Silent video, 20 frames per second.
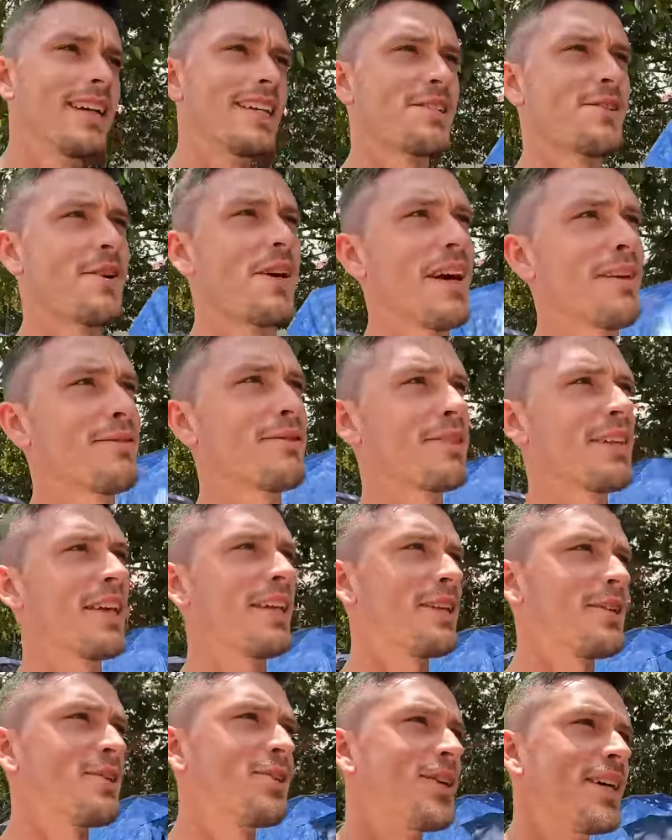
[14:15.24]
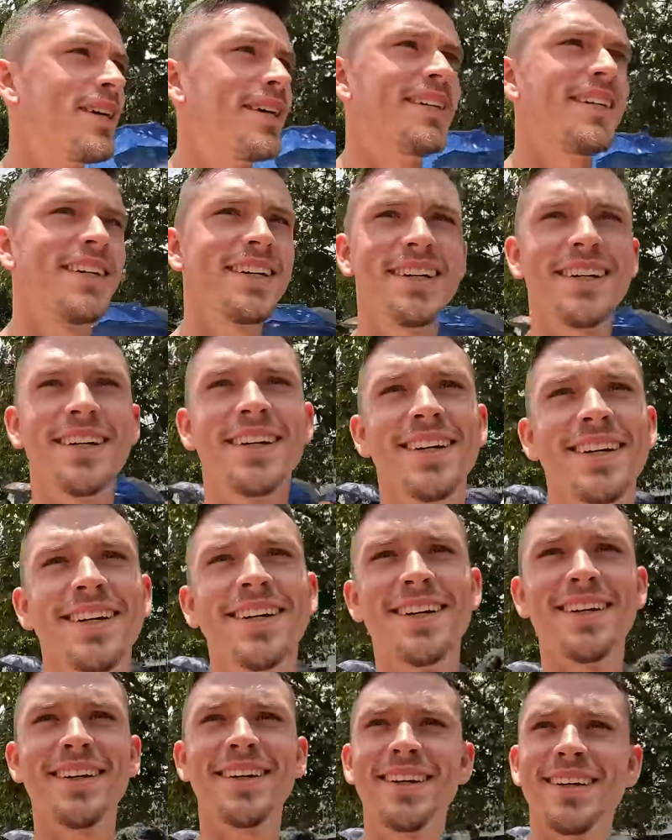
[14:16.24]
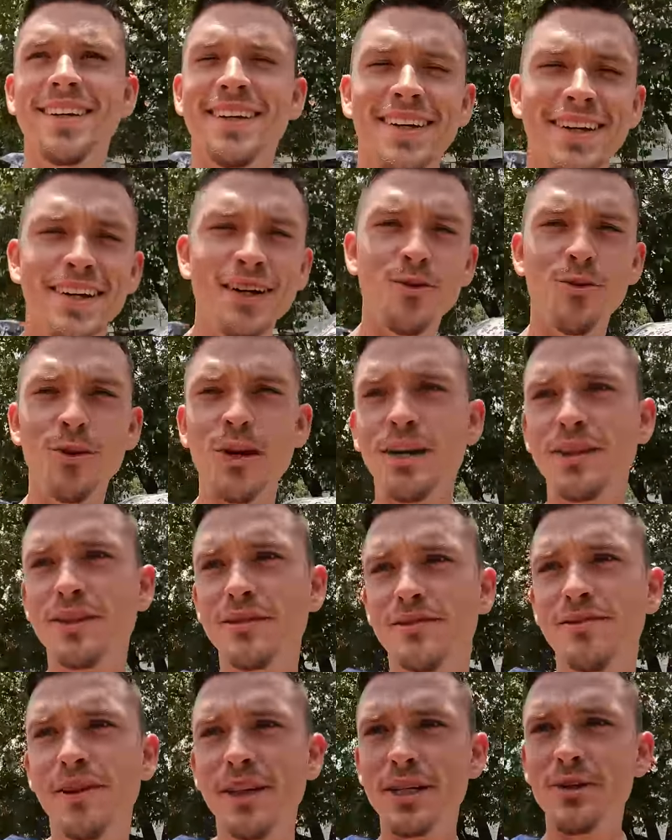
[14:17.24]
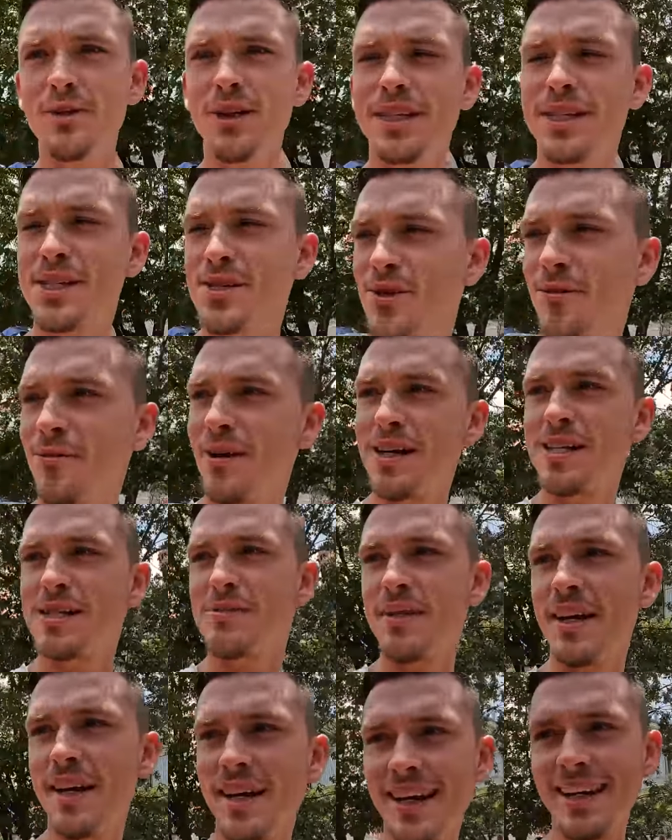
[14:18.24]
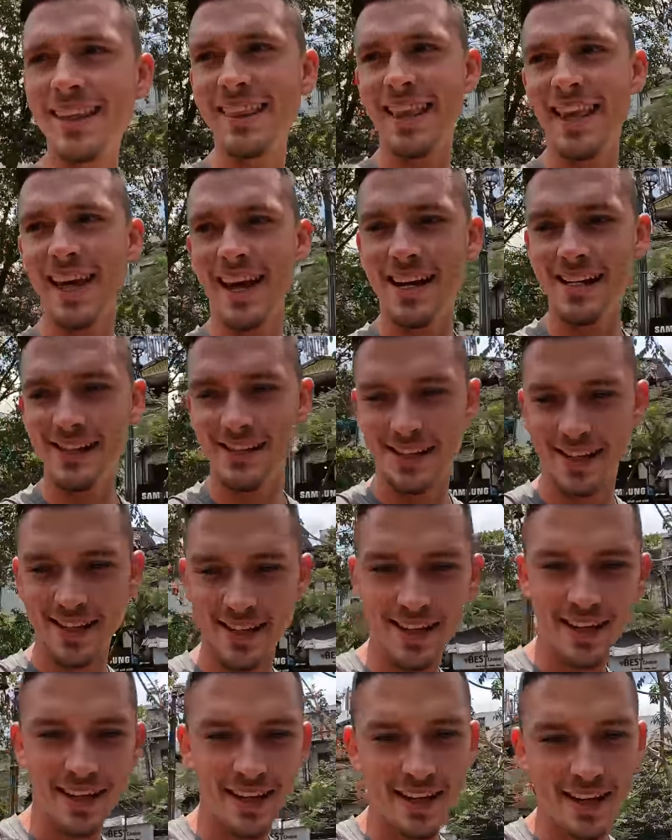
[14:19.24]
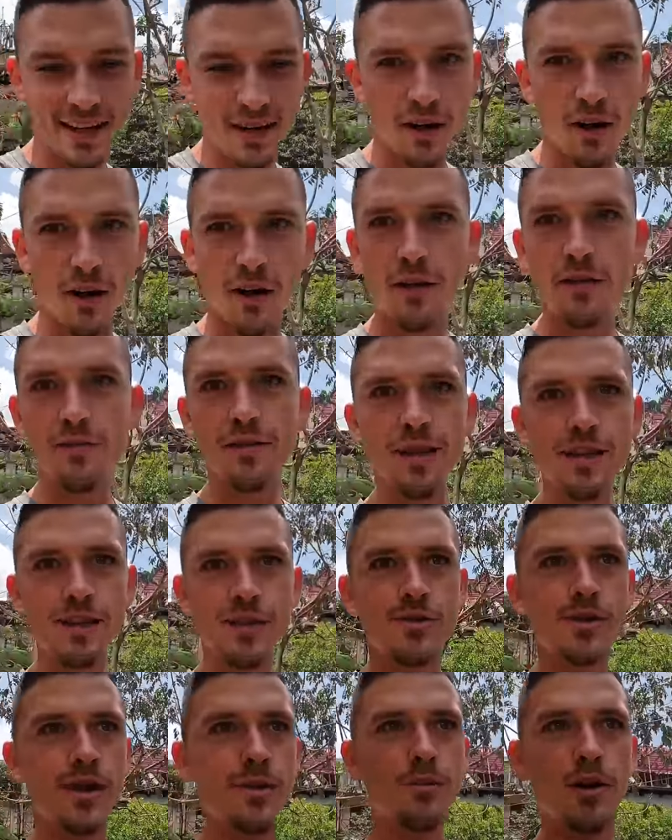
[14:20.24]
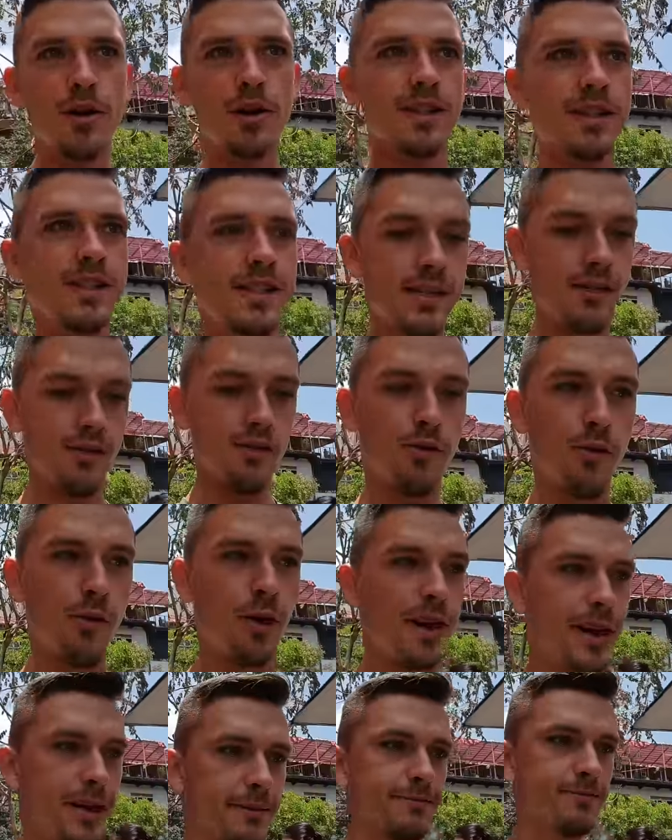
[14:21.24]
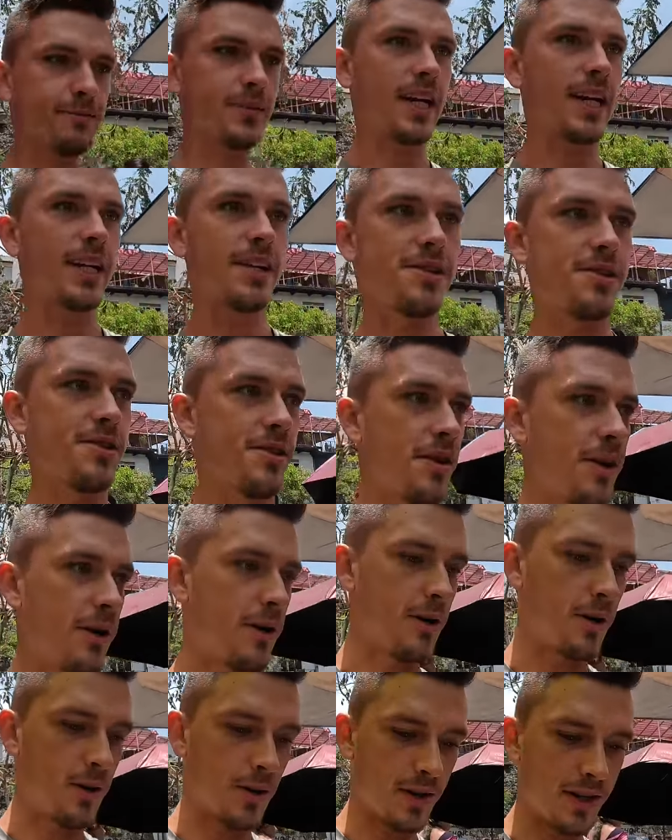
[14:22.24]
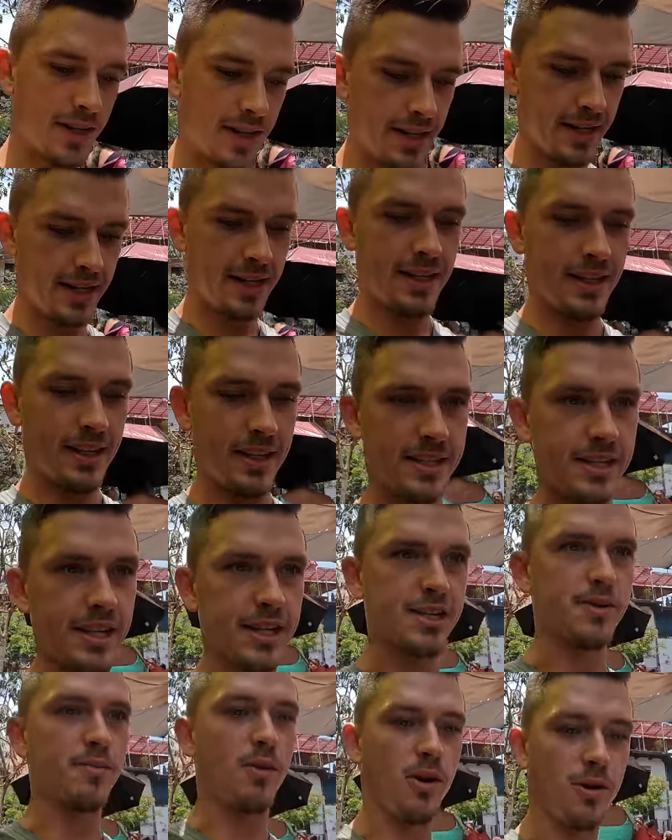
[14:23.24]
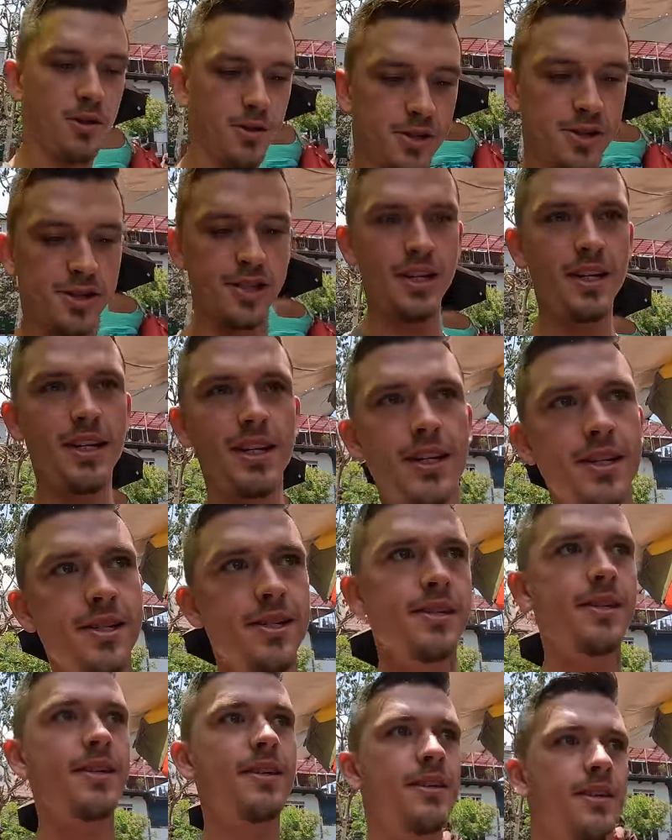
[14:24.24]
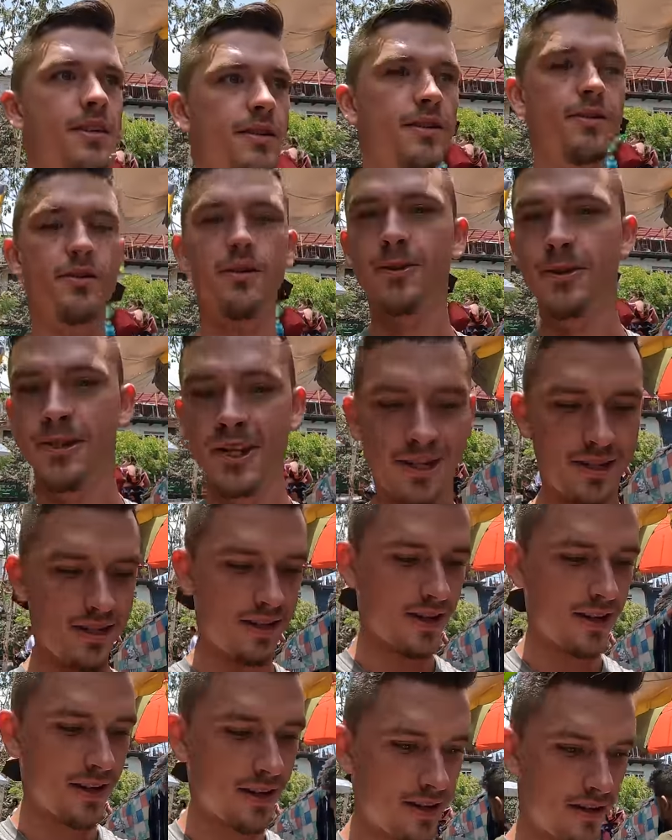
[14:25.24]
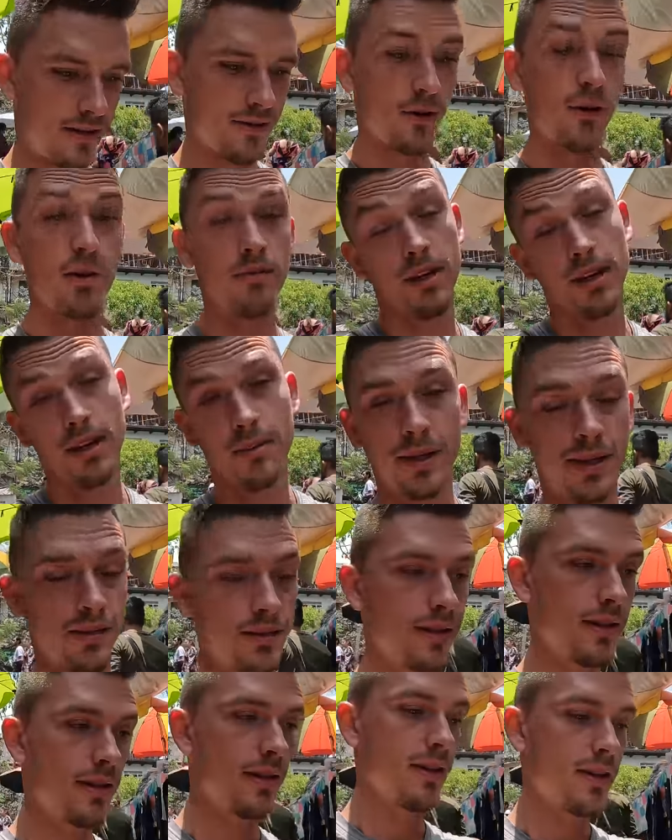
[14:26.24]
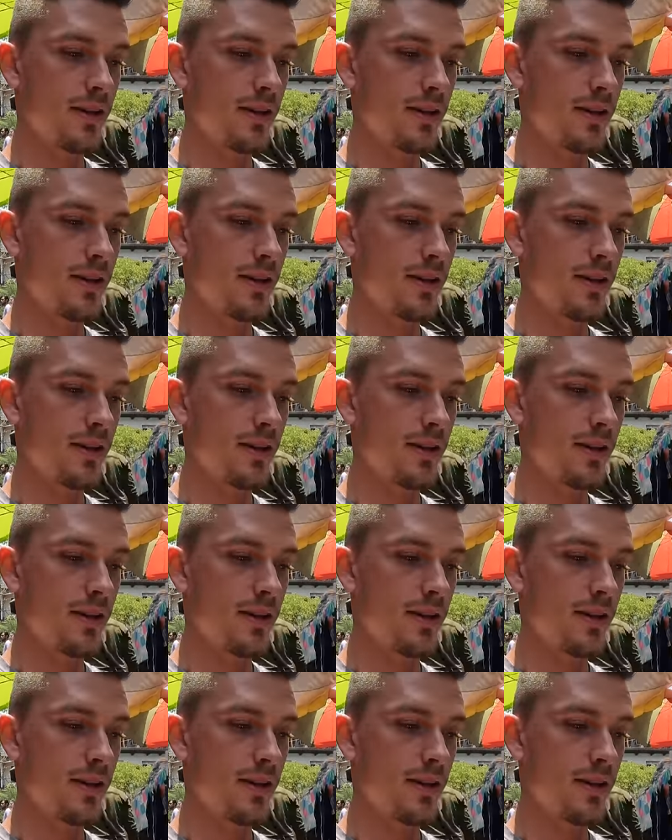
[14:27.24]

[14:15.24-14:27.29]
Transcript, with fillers: So I have to tell you, in a, in a weird and funny way, this reminds me a lot of uh, street markets in Ukraine. So let's say smaller cities, Odessa, or like, I mean,